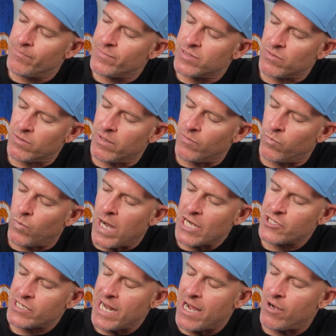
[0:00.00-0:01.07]
sort of
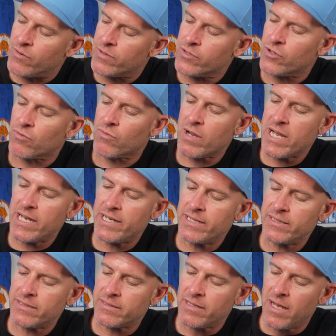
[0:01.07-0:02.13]
washed out
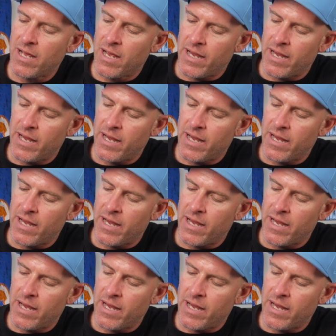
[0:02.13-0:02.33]
greens.